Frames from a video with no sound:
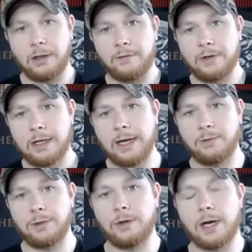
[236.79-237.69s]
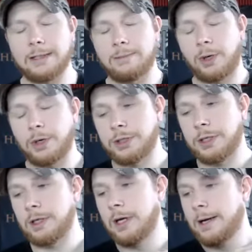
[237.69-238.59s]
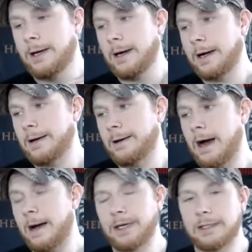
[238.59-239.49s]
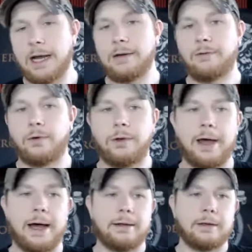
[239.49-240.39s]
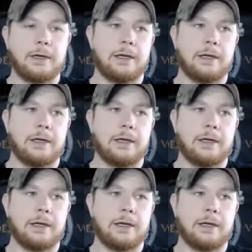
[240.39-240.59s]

Love to connect with you guys in person. Uh, I'm excited for that.